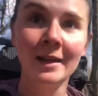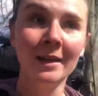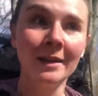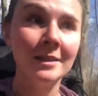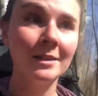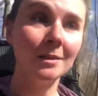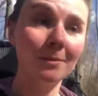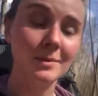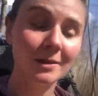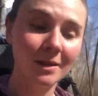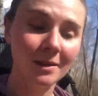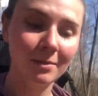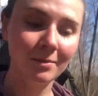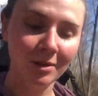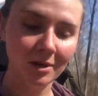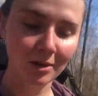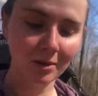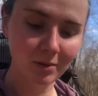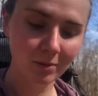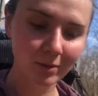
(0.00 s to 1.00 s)
to be in the
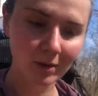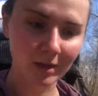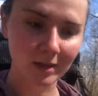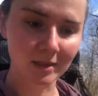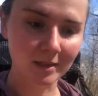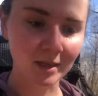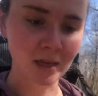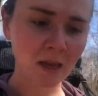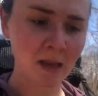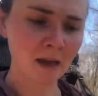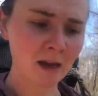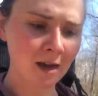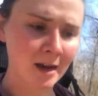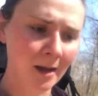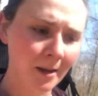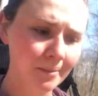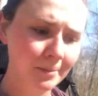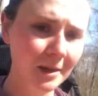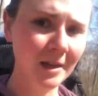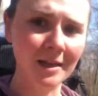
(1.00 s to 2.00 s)
middle of the woods
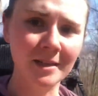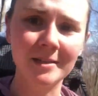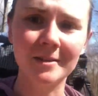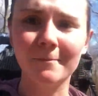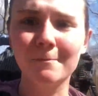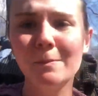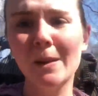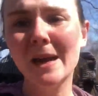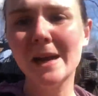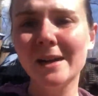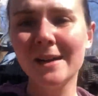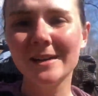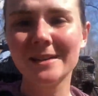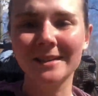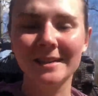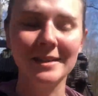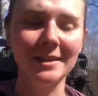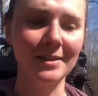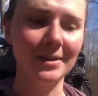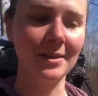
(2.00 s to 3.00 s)
because of bears
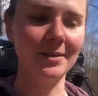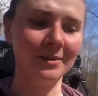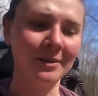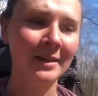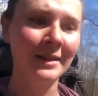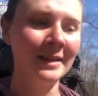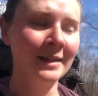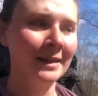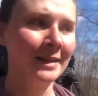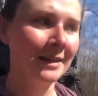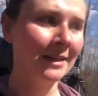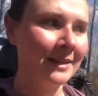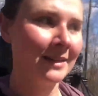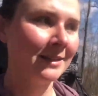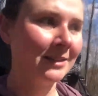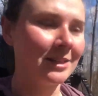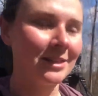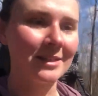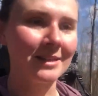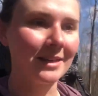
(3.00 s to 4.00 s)
and, you know,
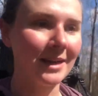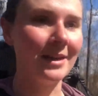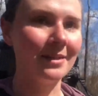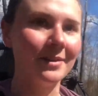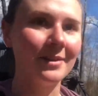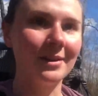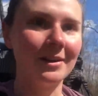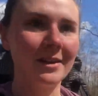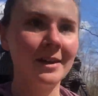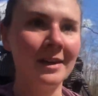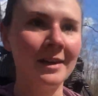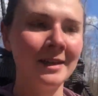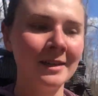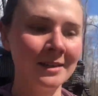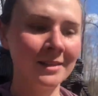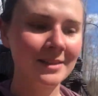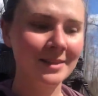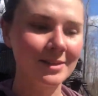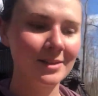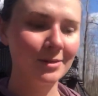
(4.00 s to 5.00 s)
just other
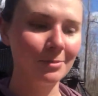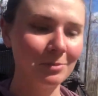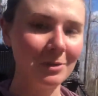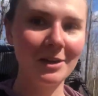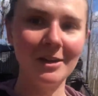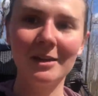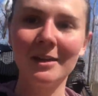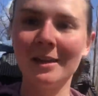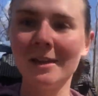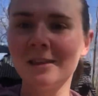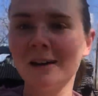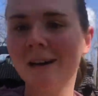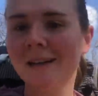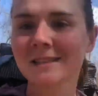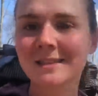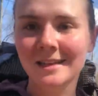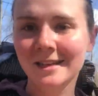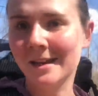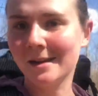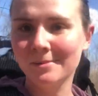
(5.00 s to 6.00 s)
stupid
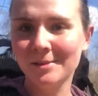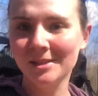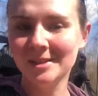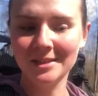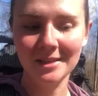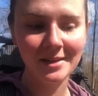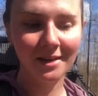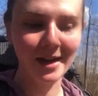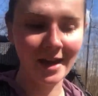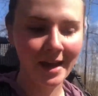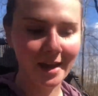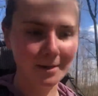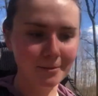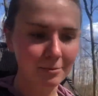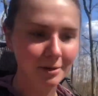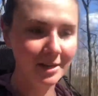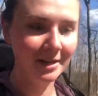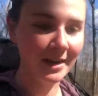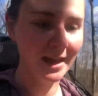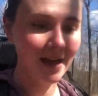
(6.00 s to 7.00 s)
thoughts that come into your head.
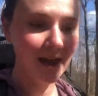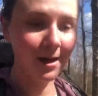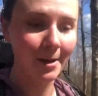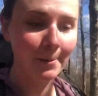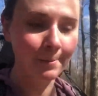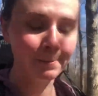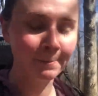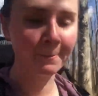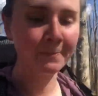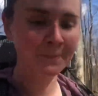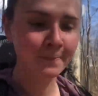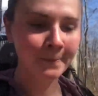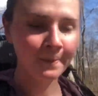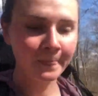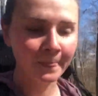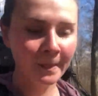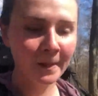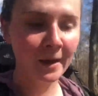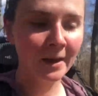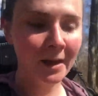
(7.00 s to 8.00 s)
But now,
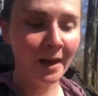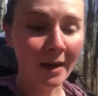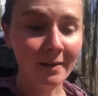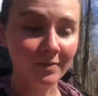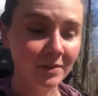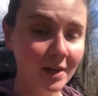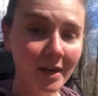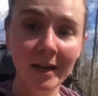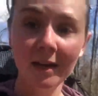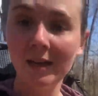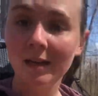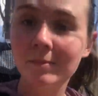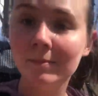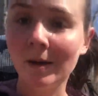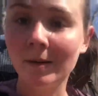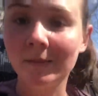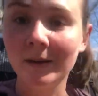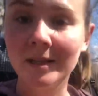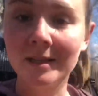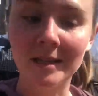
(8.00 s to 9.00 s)
after hiking
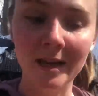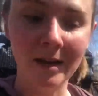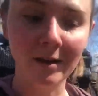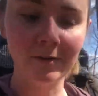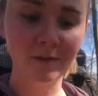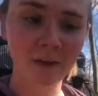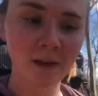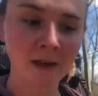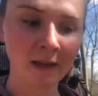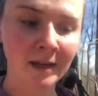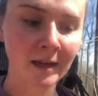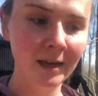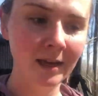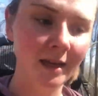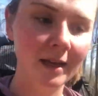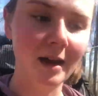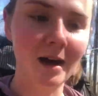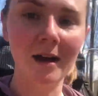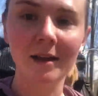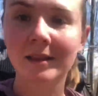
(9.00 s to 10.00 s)
by myself
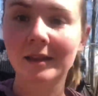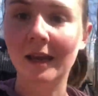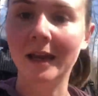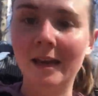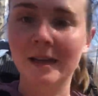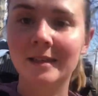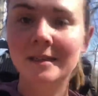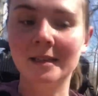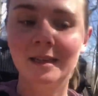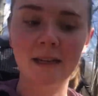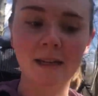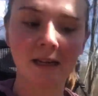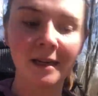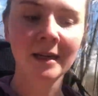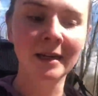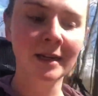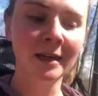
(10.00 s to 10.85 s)
on the AT,